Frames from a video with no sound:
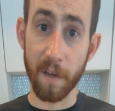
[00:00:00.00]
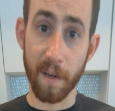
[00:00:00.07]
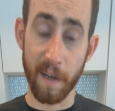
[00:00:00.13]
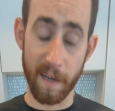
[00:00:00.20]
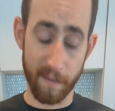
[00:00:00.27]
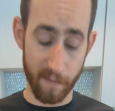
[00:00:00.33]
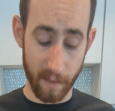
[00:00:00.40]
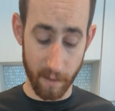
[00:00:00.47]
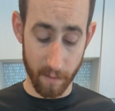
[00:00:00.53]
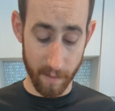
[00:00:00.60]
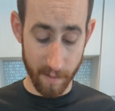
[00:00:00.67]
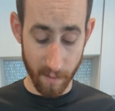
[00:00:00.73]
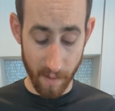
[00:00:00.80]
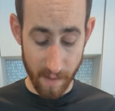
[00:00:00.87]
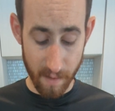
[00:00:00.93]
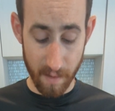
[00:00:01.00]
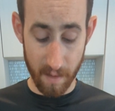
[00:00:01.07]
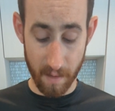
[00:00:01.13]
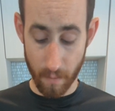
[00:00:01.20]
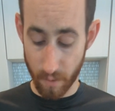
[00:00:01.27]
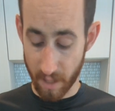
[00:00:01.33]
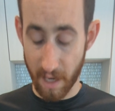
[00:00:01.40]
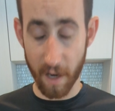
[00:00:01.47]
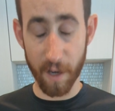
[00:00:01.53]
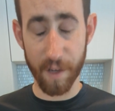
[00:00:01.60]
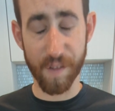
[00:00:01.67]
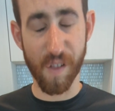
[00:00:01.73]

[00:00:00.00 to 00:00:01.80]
I figure that the less things that we're carrying,